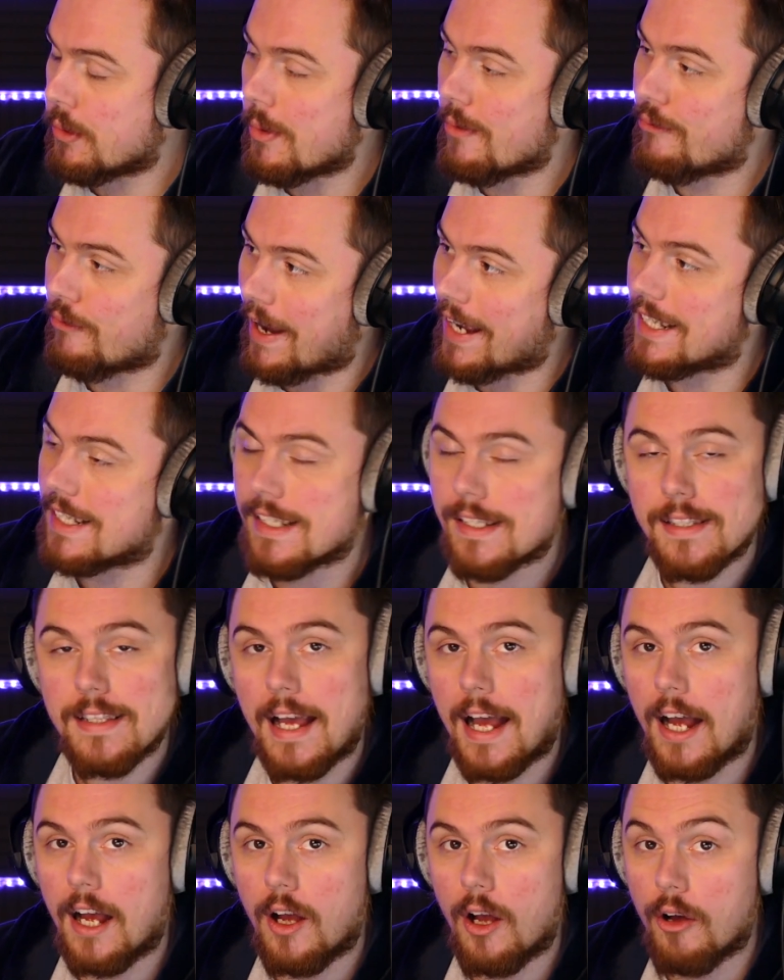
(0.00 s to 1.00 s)
events
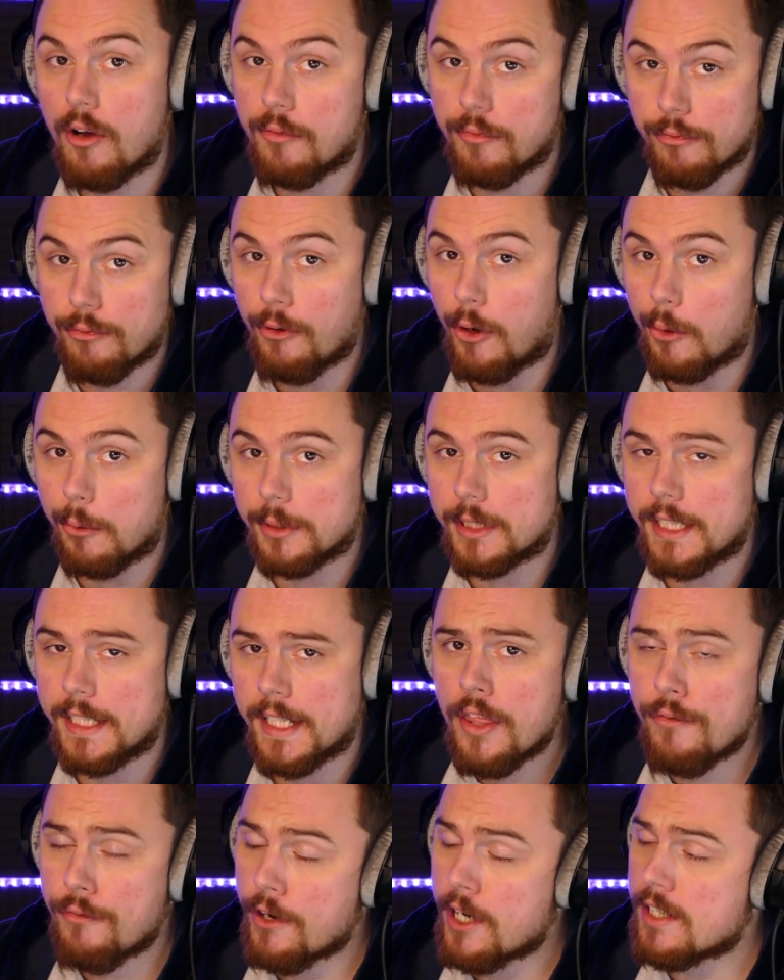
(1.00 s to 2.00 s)
that unfolded.
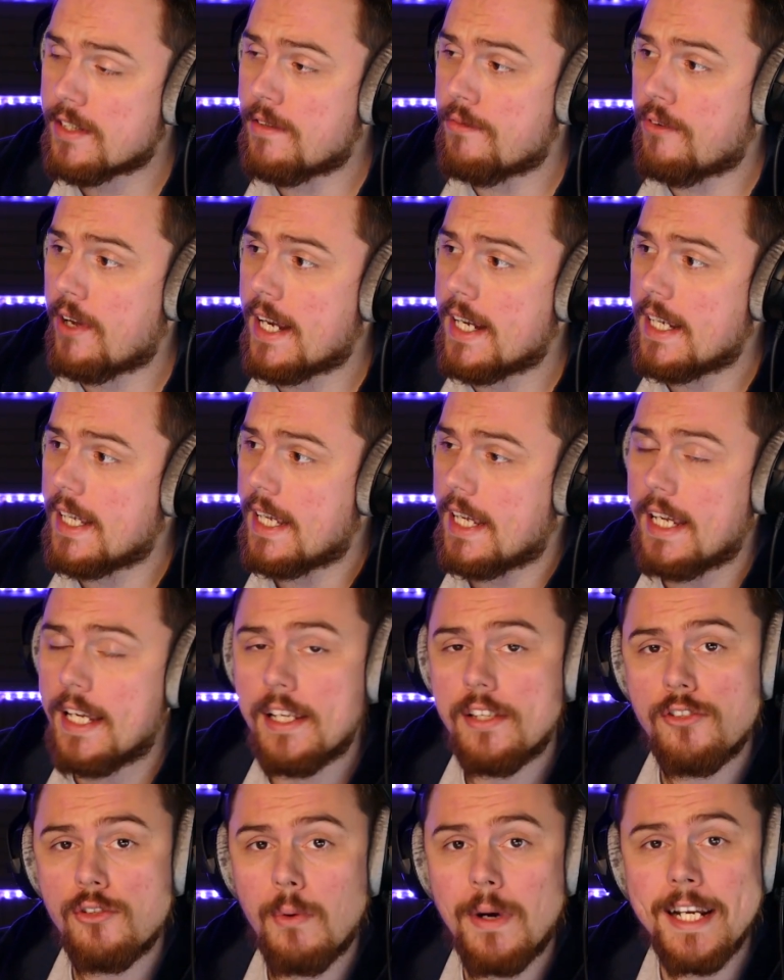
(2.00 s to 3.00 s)
The first event
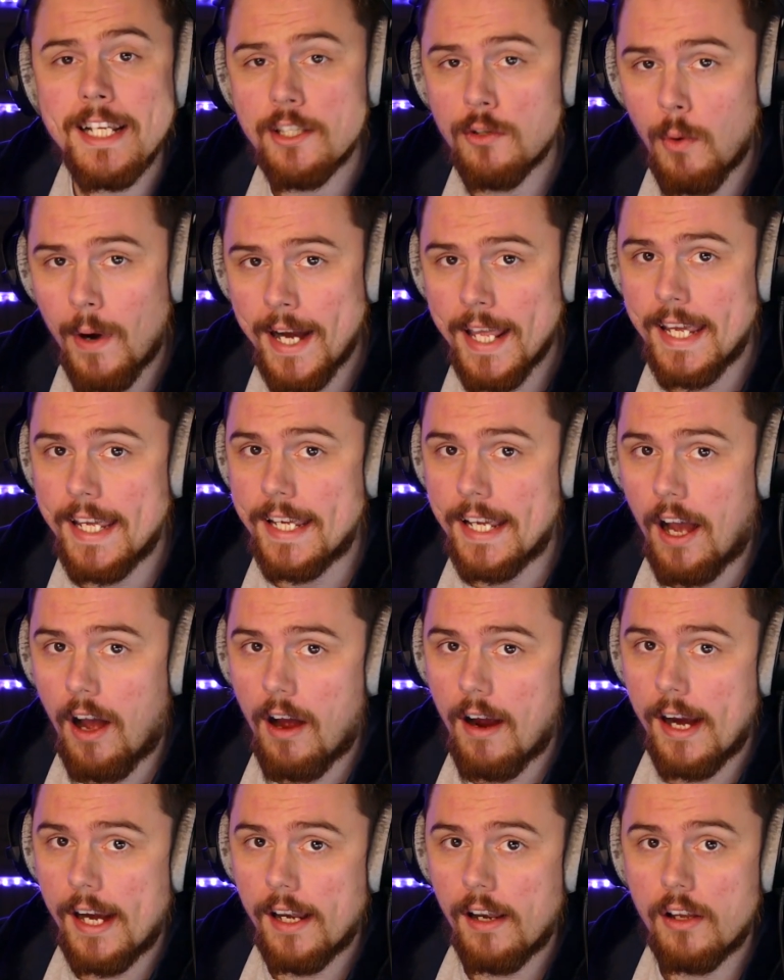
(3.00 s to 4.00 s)
is 2020.
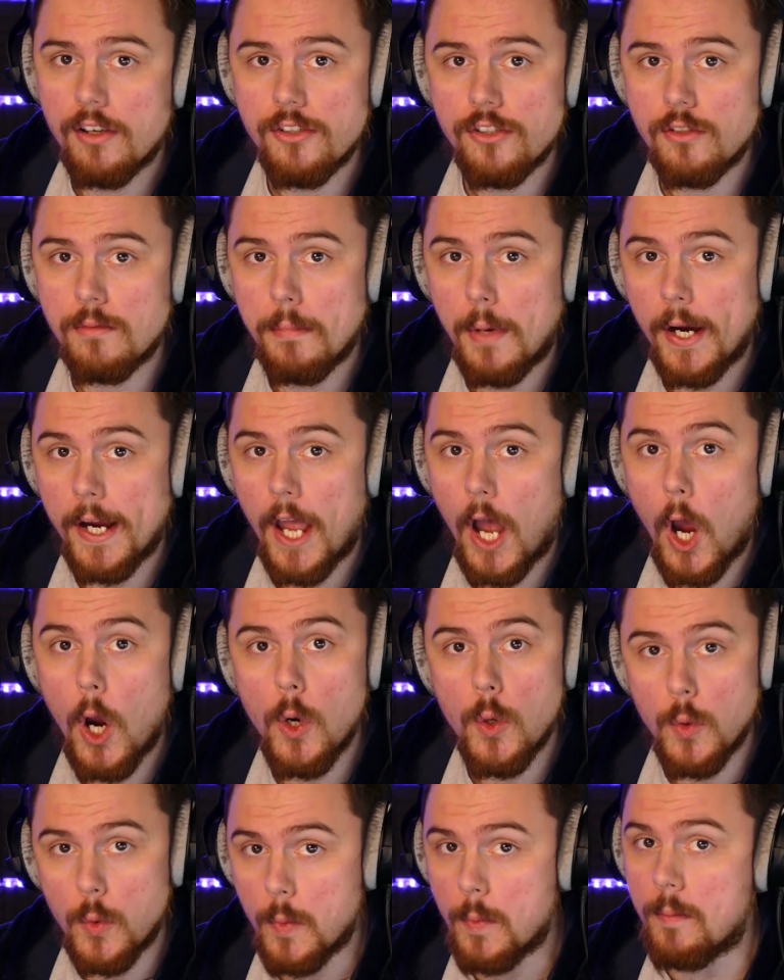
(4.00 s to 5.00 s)
I lost my
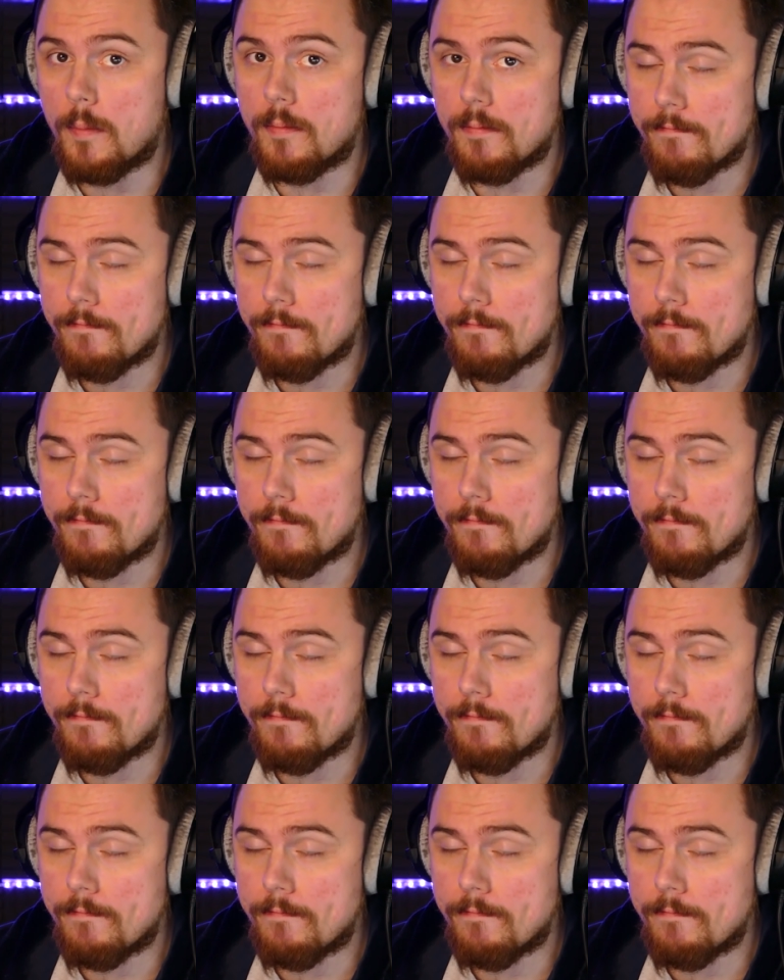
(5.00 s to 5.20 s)
home.